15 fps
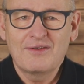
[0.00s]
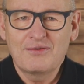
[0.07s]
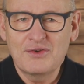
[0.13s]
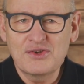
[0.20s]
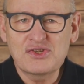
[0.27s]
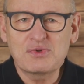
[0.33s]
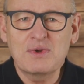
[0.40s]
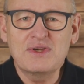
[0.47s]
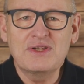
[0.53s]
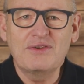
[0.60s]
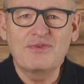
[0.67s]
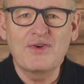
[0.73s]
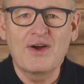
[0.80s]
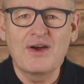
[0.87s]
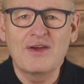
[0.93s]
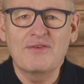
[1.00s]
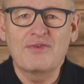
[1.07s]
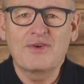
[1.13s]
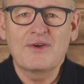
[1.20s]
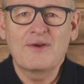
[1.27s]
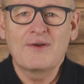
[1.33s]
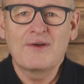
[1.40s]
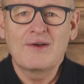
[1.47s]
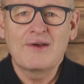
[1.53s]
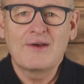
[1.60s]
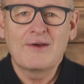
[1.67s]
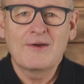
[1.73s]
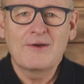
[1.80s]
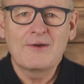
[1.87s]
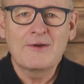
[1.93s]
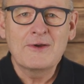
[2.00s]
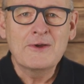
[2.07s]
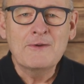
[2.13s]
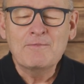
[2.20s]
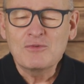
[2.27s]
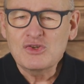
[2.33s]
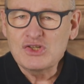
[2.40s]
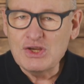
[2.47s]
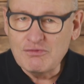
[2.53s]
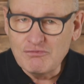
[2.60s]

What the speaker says: Verse 25. See,